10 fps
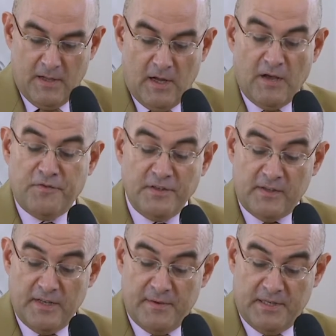I first
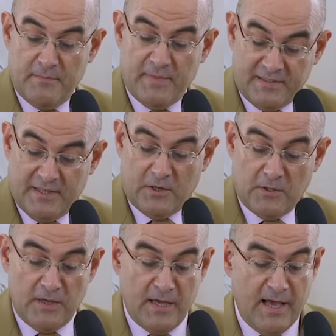lived in
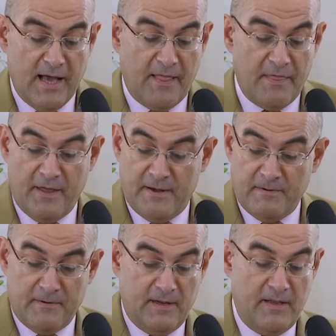Mexico and
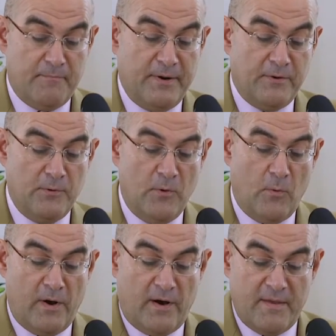then in Peru,
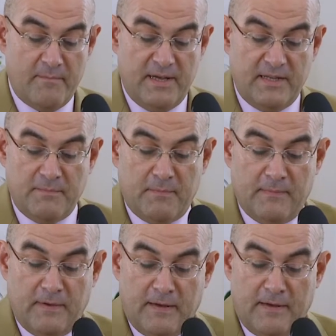where I met
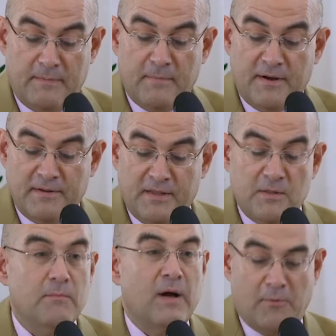and married
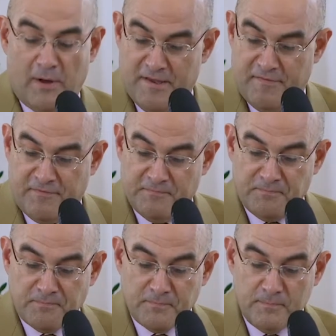my wife.
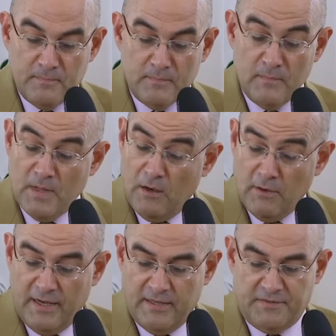Now
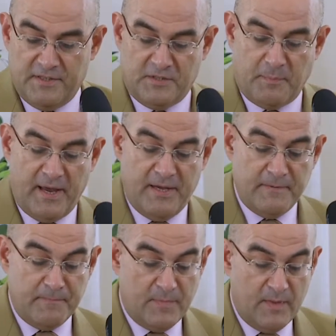I live in Spain.